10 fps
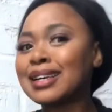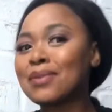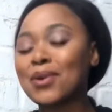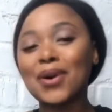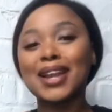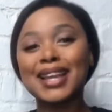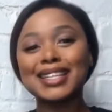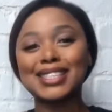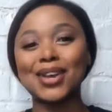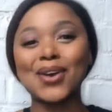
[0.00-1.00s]
calling it
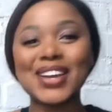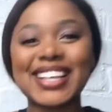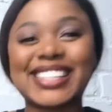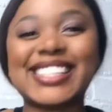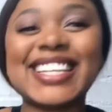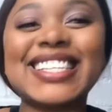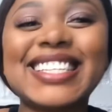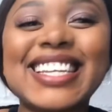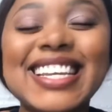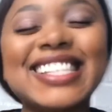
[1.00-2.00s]
into
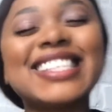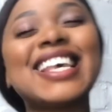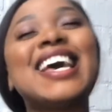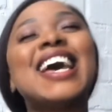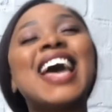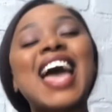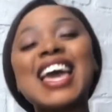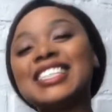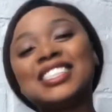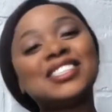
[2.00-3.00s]
existence.
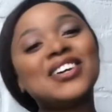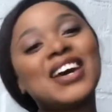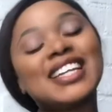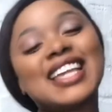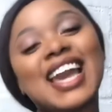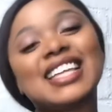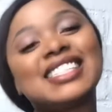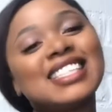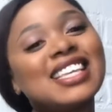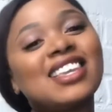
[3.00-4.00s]
And you know what, guys,
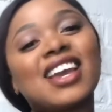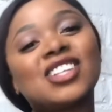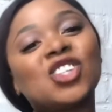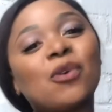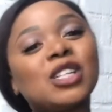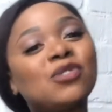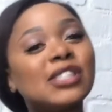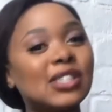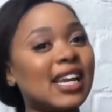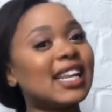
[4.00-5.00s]
thank you guys so much for
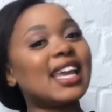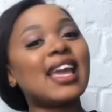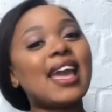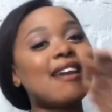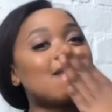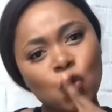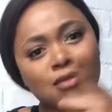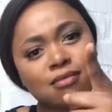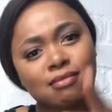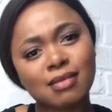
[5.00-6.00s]
joining, and
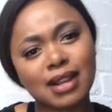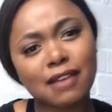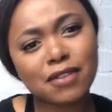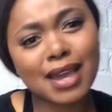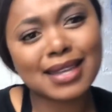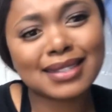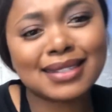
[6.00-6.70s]
love you guys.